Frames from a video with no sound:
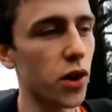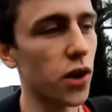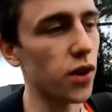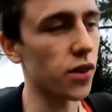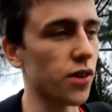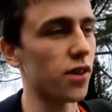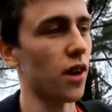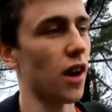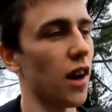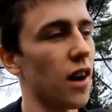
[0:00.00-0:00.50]

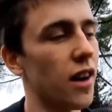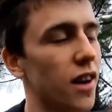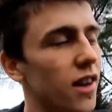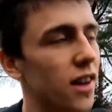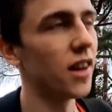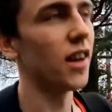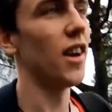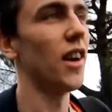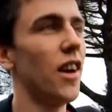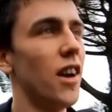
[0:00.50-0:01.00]
cuts are,
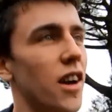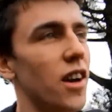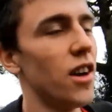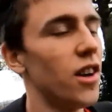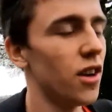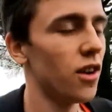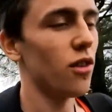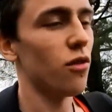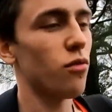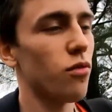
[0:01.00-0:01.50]

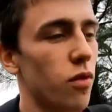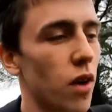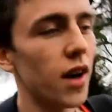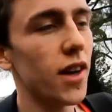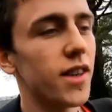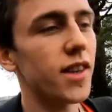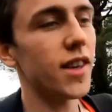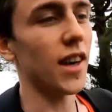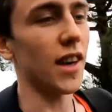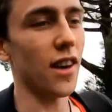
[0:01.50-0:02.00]

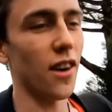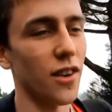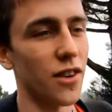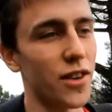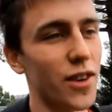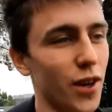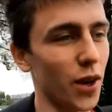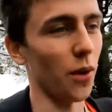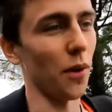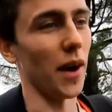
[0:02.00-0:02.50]
writing
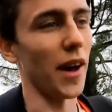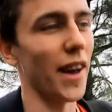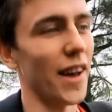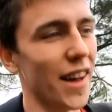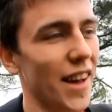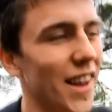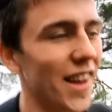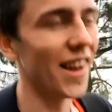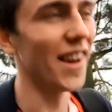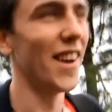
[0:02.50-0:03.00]
onto it,
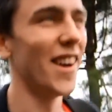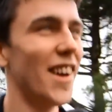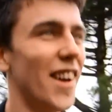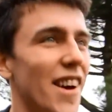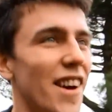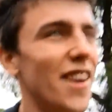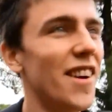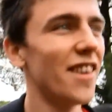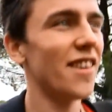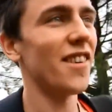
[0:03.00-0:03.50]

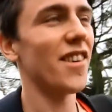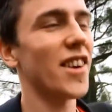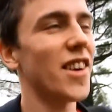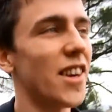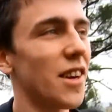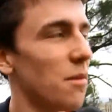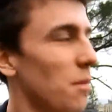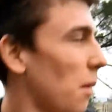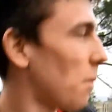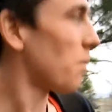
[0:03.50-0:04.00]
fucking my